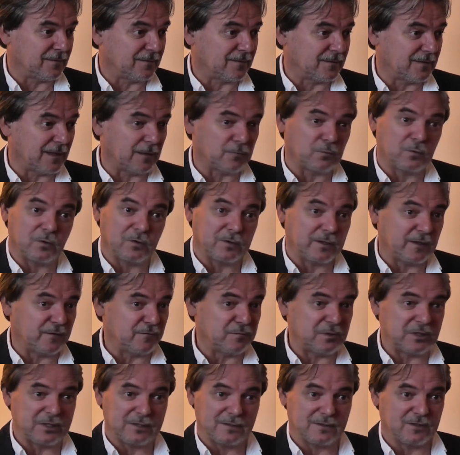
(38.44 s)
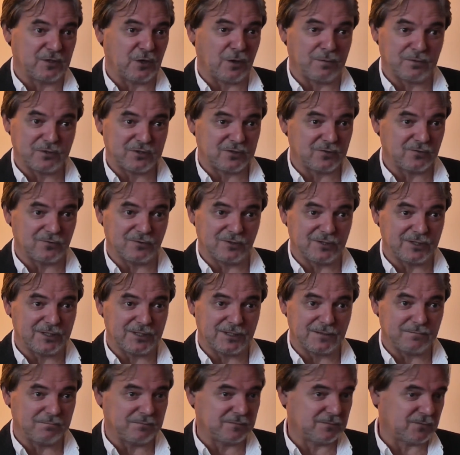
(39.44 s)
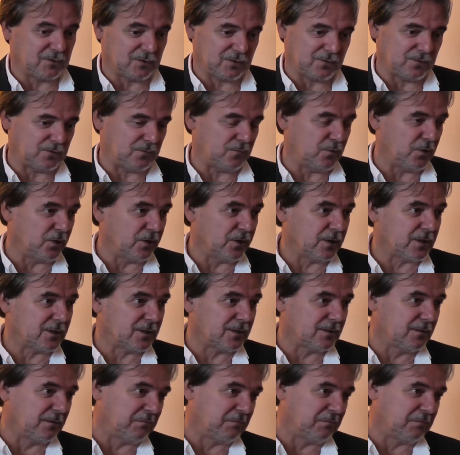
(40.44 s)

that will give me the opportunity to work.